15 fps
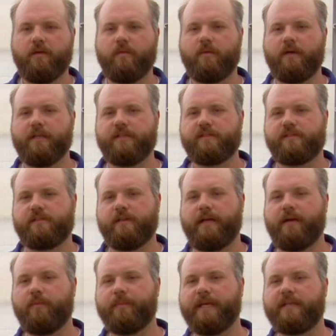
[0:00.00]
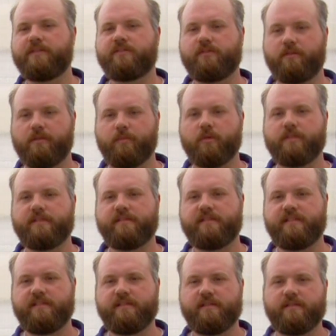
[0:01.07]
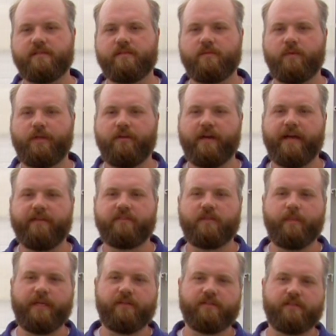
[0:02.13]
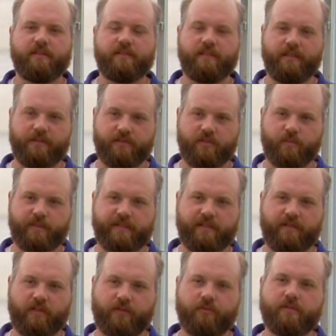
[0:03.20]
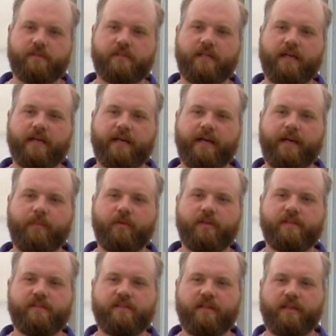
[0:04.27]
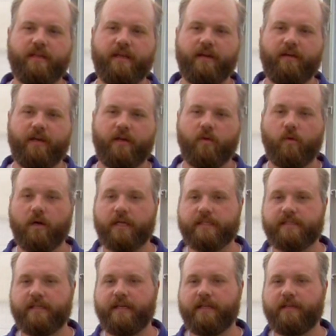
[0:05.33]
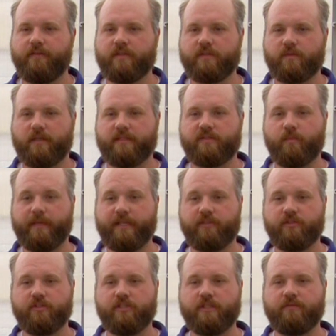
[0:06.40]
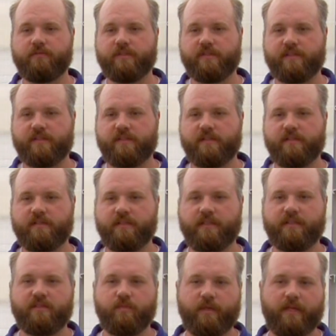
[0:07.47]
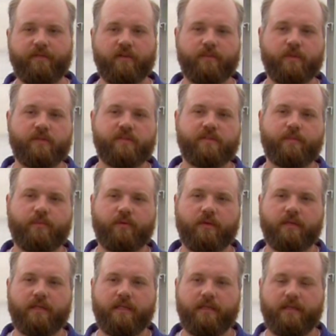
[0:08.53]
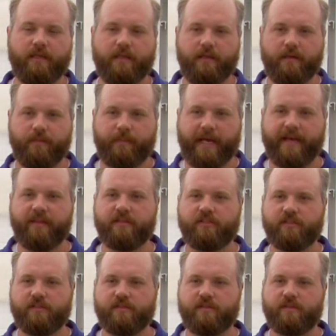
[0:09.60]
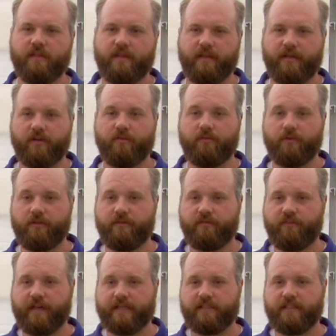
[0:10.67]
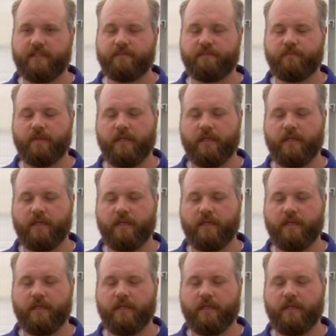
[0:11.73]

One is to help manage soil-borne diseases. We graft tomatoes onto interspecific rootstock hybrids that carry quantitative as well as major gene resistance against many of our most important pathogens that are root infecting.